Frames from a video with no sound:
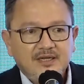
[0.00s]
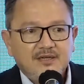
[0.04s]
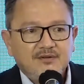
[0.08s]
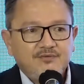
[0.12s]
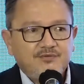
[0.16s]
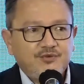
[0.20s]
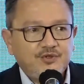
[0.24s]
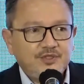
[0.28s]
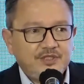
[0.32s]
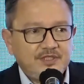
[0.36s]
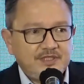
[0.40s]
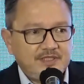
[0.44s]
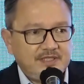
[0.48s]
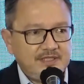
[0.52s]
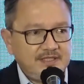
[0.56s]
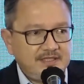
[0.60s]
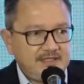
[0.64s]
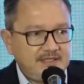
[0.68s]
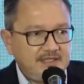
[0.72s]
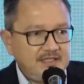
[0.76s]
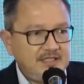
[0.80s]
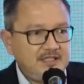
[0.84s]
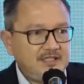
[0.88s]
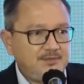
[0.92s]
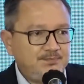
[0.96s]
for the
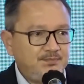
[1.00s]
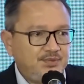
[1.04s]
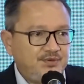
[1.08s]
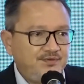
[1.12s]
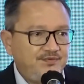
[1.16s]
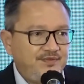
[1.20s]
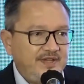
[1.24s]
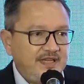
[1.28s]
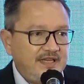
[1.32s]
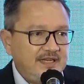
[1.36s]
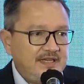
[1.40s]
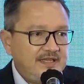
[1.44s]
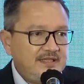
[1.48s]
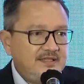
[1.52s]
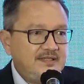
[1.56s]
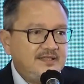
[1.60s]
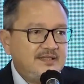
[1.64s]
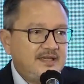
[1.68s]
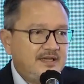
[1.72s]
disease prevalence,